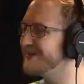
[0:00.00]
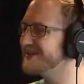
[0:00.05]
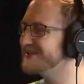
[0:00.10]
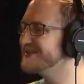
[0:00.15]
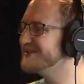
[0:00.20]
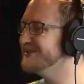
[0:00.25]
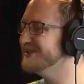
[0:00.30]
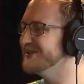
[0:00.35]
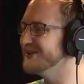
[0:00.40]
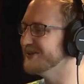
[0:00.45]
I
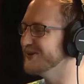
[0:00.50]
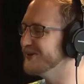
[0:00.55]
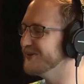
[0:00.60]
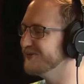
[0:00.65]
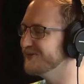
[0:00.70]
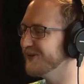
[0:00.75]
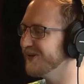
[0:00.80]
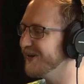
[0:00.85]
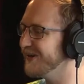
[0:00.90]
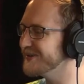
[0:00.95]
see you, you've
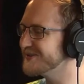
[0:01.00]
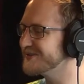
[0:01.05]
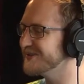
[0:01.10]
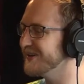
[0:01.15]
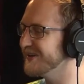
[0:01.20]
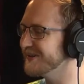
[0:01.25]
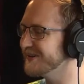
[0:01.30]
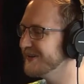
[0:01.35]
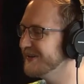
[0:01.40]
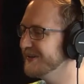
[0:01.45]
lost
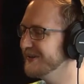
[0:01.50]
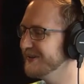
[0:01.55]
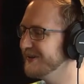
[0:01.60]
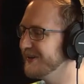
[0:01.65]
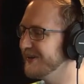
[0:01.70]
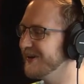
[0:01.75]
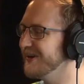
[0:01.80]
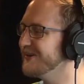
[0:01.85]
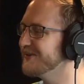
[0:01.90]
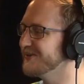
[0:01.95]
like
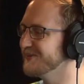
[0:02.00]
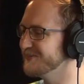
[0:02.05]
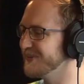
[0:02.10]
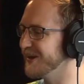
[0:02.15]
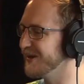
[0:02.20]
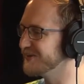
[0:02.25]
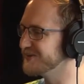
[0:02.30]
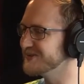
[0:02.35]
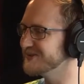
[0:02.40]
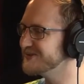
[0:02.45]
100
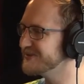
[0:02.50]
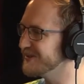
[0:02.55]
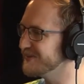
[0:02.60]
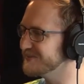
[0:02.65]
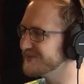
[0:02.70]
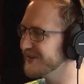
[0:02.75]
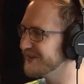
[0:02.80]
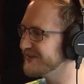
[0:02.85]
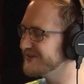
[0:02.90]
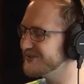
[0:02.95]
pounds, it seems
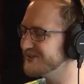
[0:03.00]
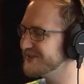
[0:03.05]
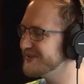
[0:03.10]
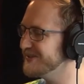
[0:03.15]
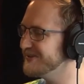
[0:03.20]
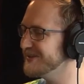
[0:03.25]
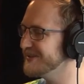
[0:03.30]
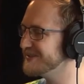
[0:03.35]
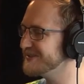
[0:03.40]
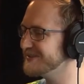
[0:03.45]
like. It's just you
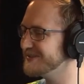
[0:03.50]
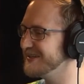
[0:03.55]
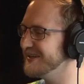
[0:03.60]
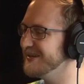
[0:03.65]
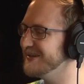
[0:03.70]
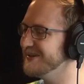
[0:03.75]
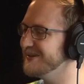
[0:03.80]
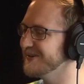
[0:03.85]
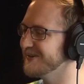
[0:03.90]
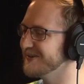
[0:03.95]
get
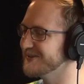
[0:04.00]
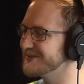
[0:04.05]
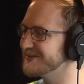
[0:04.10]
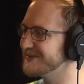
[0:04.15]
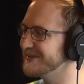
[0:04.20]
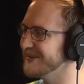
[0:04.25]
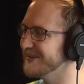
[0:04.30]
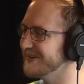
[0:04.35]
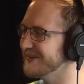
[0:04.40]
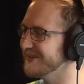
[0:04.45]
skinnier and
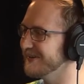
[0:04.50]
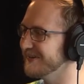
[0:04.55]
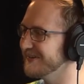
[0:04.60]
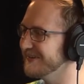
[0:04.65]
skinnier.